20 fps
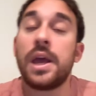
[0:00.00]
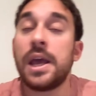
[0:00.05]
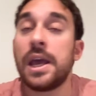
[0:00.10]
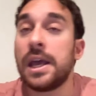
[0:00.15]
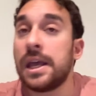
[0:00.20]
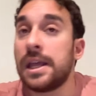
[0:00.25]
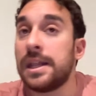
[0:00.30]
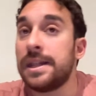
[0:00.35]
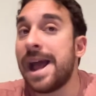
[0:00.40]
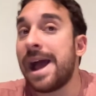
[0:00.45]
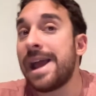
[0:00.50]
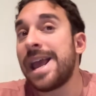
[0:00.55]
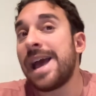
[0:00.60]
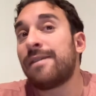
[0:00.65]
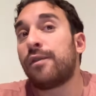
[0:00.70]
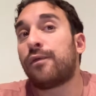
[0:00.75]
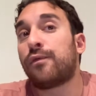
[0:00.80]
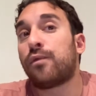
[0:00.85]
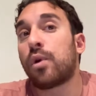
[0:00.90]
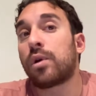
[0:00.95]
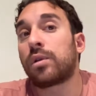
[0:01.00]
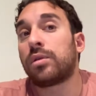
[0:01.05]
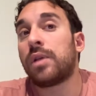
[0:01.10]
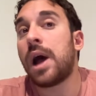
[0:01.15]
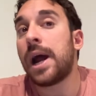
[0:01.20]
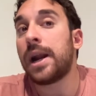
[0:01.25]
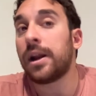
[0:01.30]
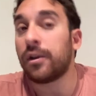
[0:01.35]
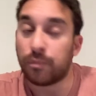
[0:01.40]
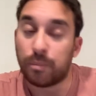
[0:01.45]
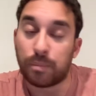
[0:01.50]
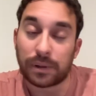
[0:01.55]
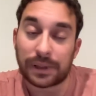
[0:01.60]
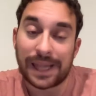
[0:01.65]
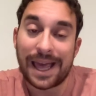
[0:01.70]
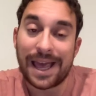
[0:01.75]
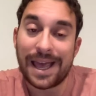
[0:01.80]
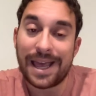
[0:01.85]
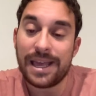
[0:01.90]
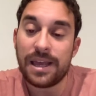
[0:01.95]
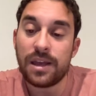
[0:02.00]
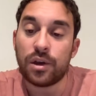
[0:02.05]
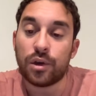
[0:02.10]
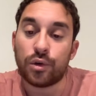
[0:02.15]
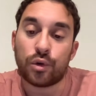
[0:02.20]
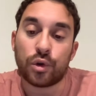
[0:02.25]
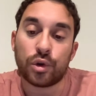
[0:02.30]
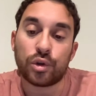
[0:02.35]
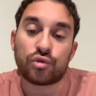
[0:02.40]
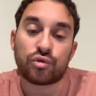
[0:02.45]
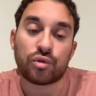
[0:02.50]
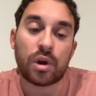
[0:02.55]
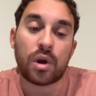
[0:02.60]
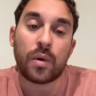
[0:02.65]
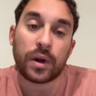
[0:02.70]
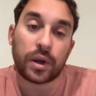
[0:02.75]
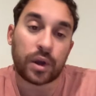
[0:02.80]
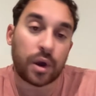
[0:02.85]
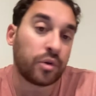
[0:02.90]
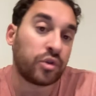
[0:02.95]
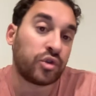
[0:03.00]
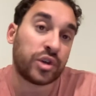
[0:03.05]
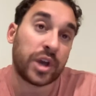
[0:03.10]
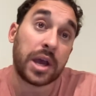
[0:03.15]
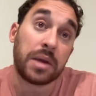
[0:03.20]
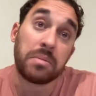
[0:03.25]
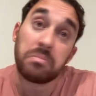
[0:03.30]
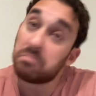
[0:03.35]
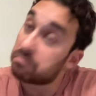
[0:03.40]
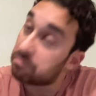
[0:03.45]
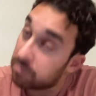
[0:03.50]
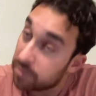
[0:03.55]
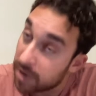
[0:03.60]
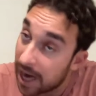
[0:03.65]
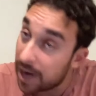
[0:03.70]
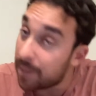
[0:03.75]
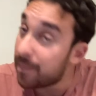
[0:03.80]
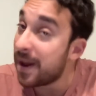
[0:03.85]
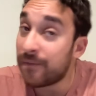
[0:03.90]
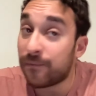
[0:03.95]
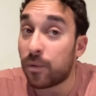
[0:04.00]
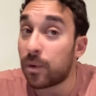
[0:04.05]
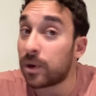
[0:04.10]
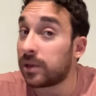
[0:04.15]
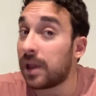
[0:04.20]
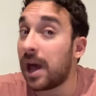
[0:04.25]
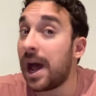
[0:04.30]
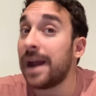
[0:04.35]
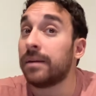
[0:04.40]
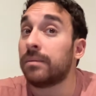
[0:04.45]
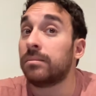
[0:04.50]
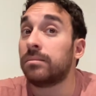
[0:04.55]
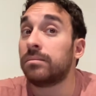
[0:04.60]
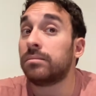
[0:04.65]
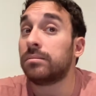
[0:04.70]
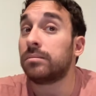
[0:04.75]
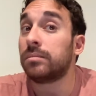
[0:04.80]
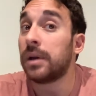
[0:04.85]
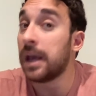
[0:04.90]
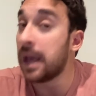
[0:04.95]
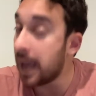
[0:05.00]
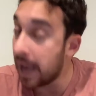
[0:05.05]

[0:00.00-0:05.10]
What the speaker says: So now you have a fourth line of Blais, Goodrow, and Gauthier. Not a bad fourth line.